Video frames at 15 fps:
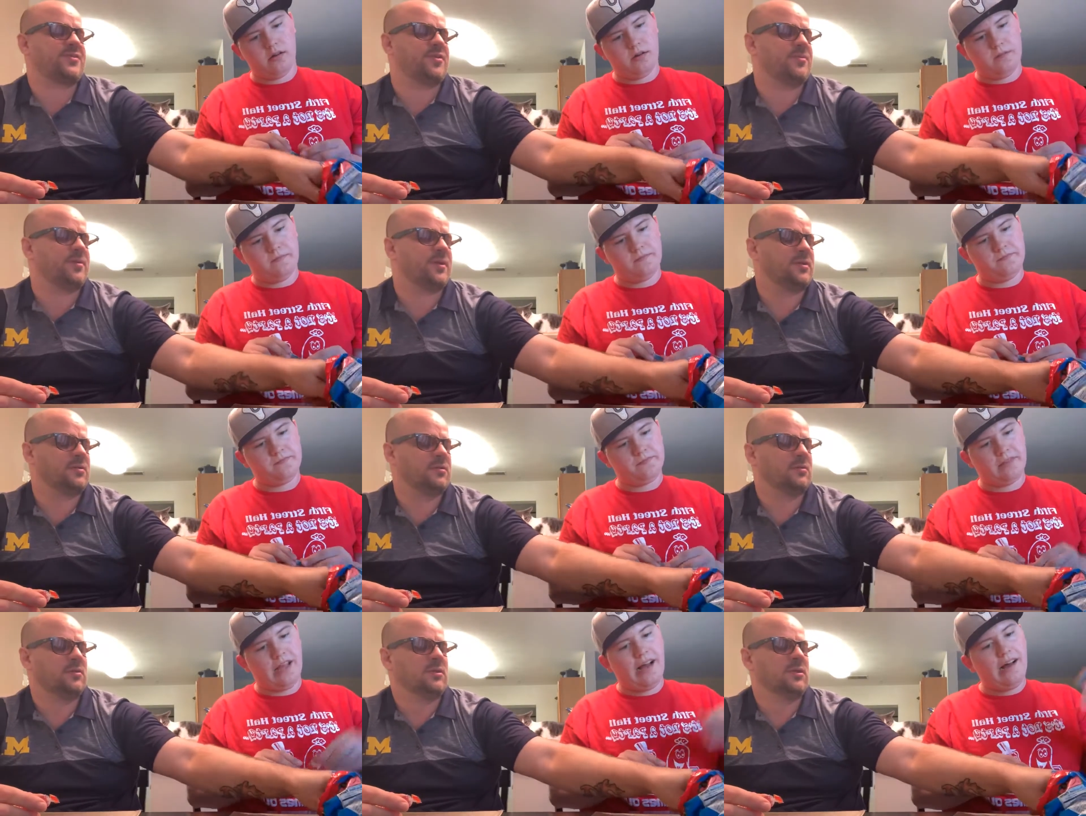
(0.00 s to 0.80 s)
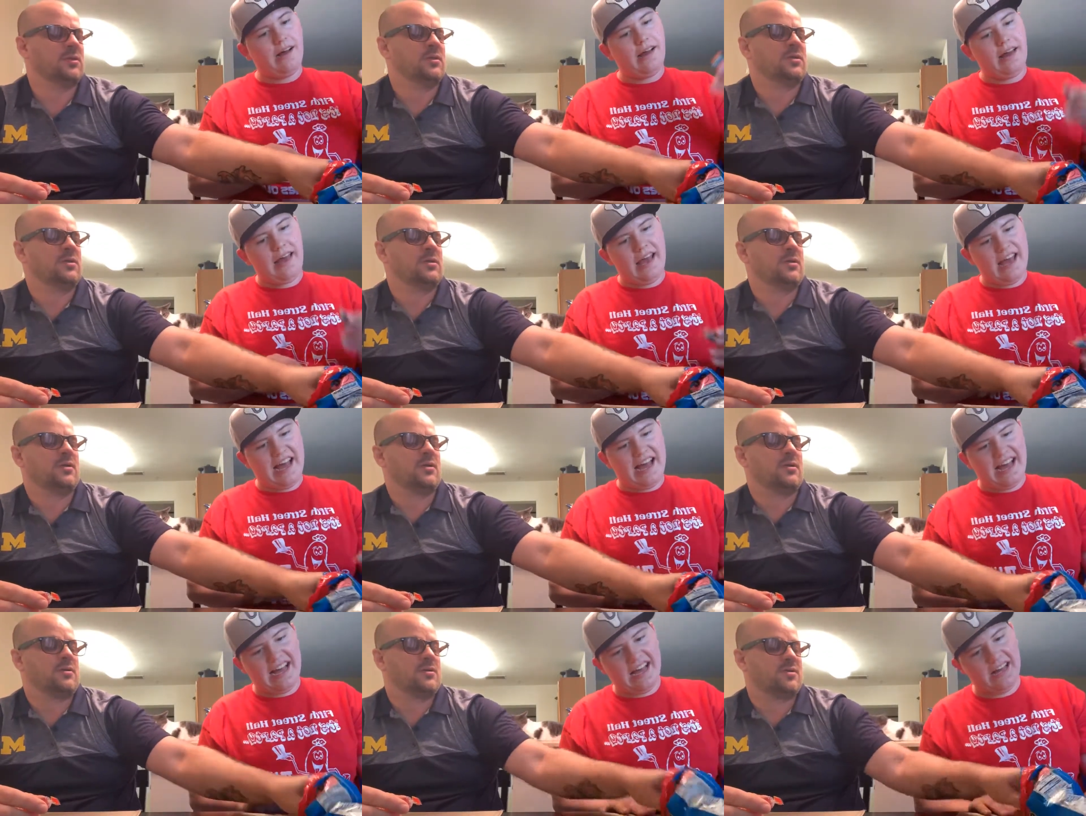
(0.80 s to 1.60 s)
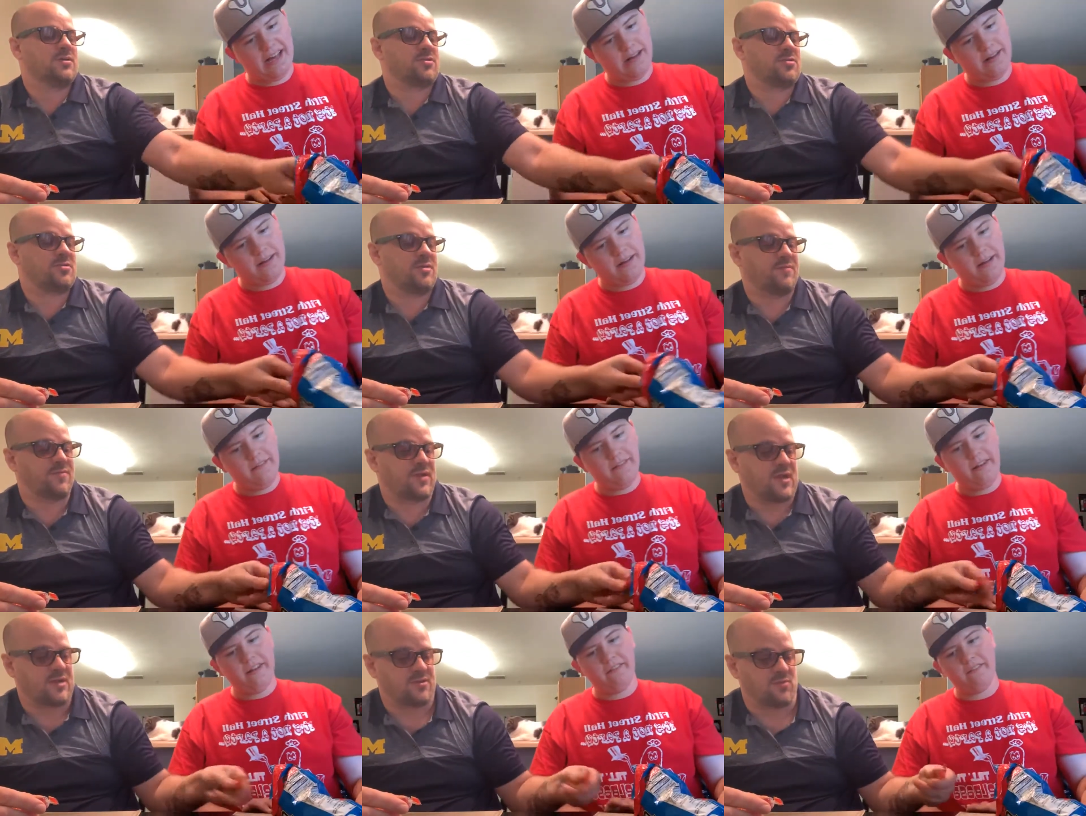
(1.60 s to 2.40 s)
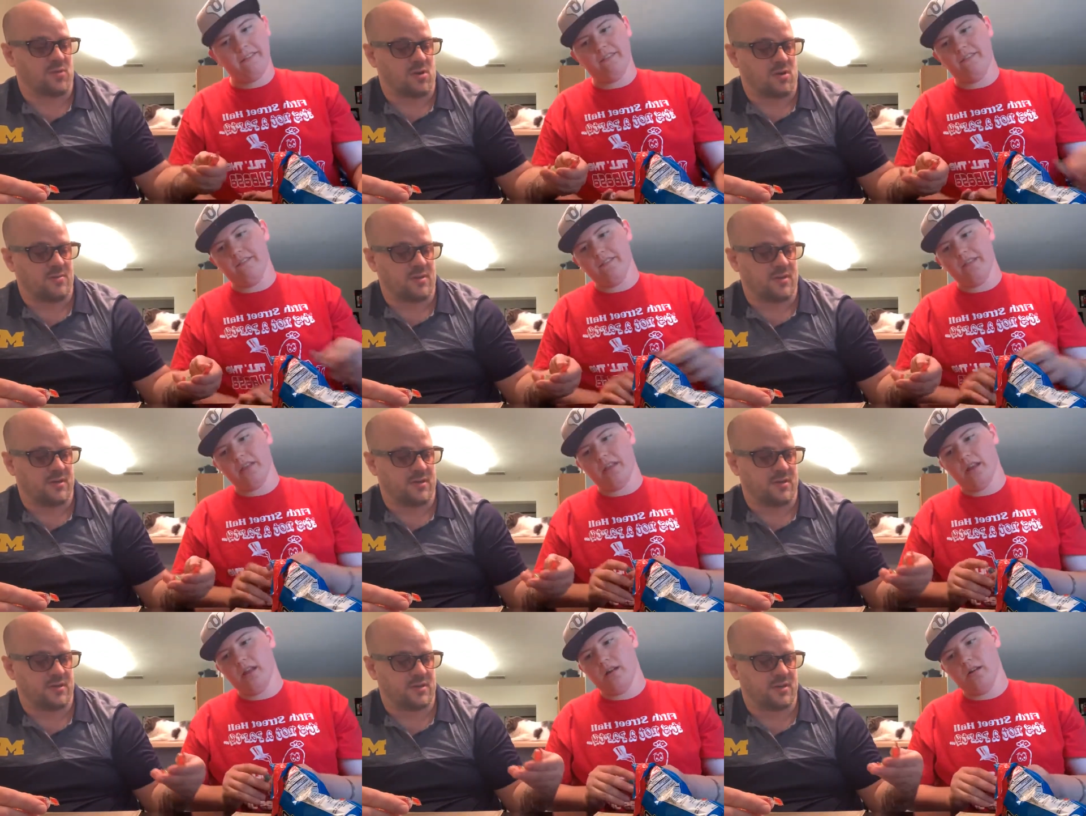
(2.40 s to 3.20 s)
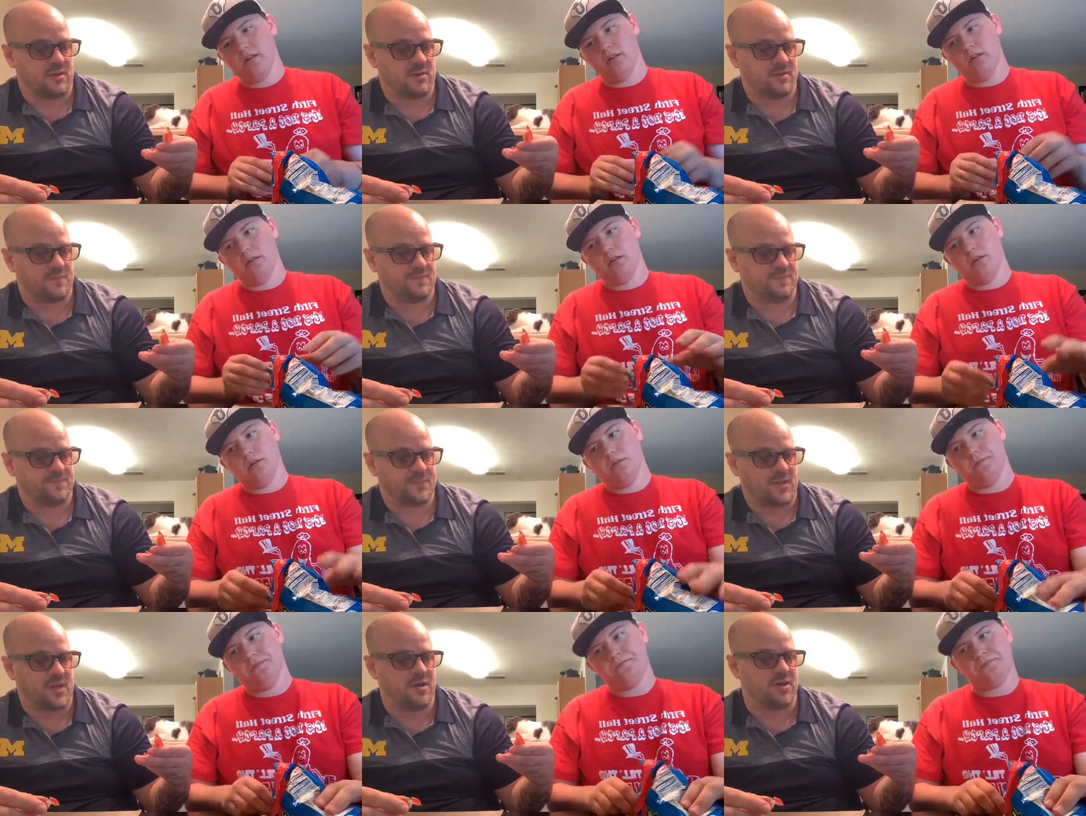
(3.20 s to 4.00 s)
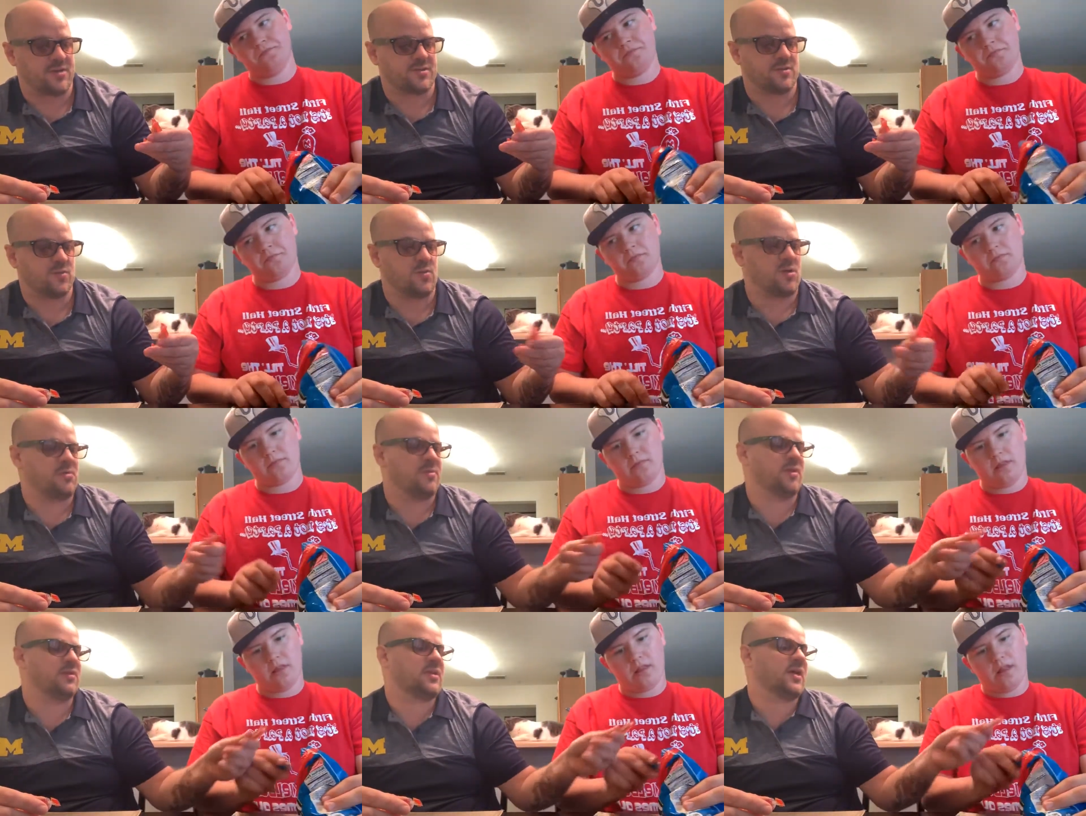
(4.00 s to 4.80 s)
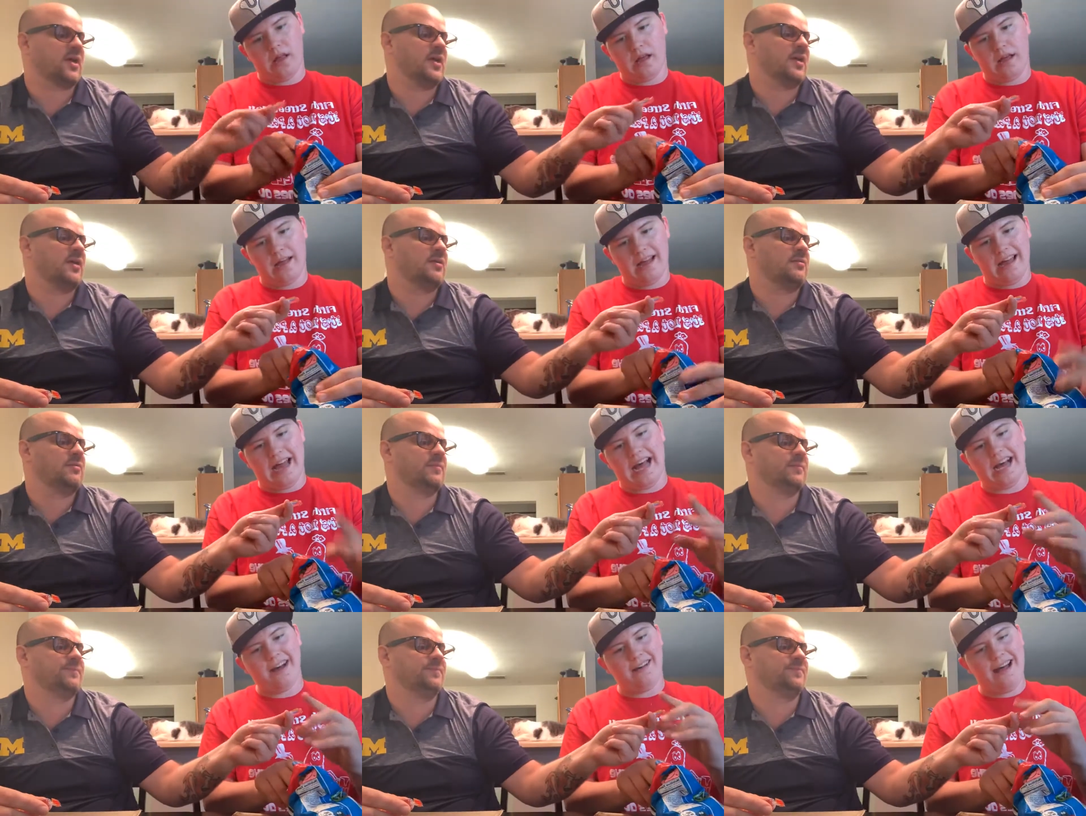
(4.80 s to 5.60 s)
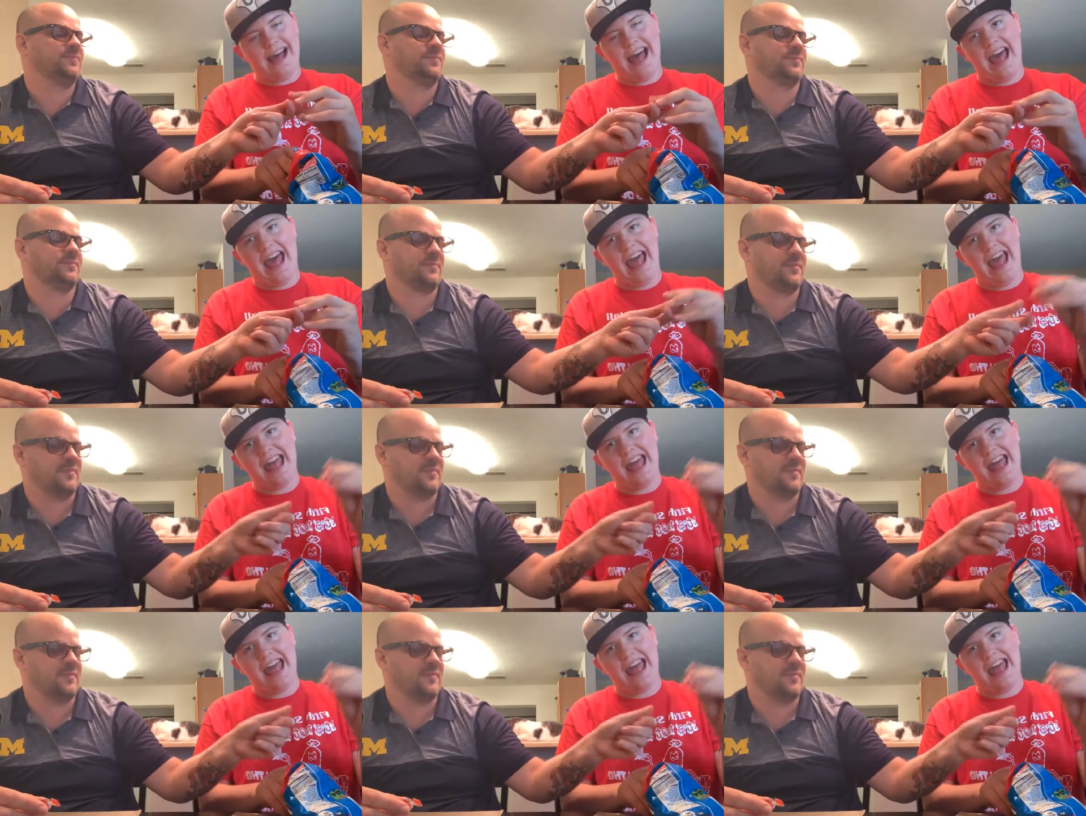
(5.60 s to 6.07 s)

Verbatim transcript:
Speaker 1: though, but. Oh yeah. See if they got watermelon in here. Here it is, watermelon cayenne. Ah.